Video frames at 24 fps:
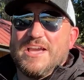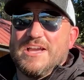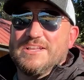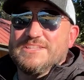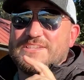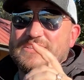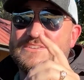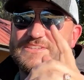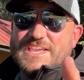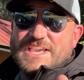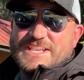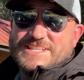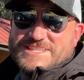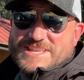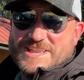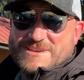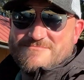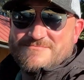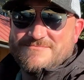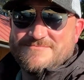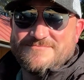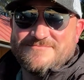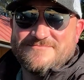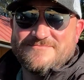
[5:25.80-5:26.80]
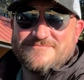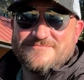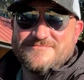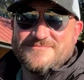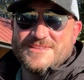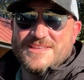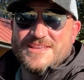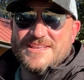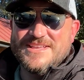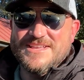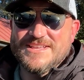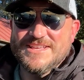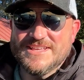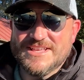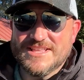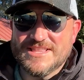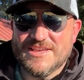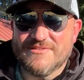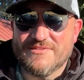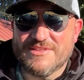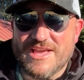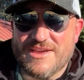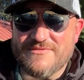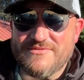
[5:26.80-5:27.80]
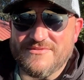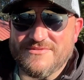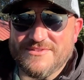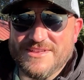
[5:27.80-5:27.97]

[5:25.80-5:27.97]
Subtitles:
Until next time, live a life of